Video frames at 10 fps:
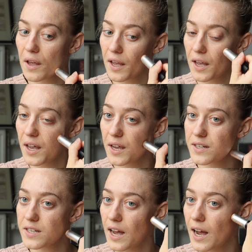
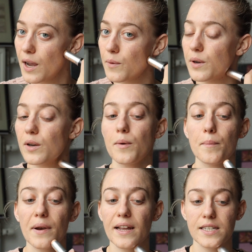And I will
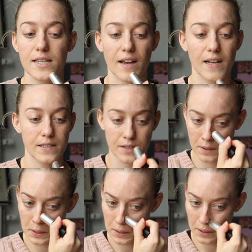blend that.
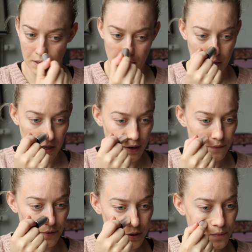
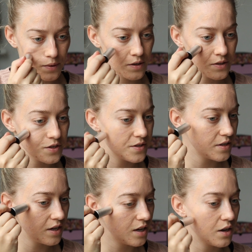If you want to
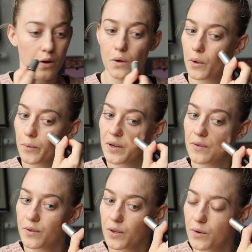see a whole
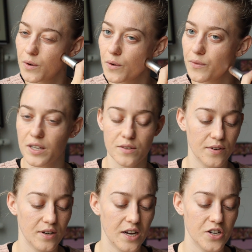review of this
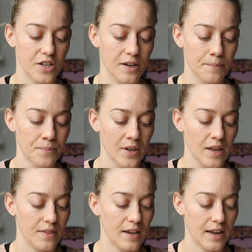foundation,
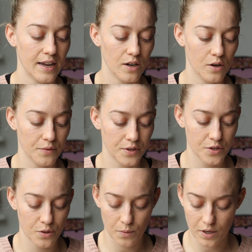then head over
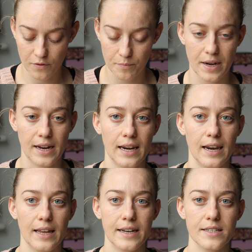to one of my
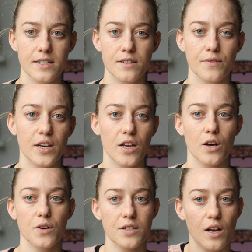latest
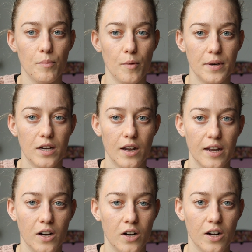videos. I'll pop it
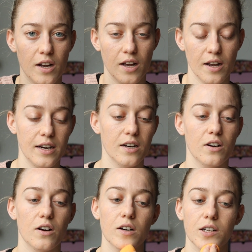here in the
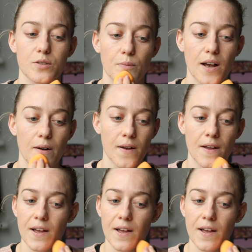card as well,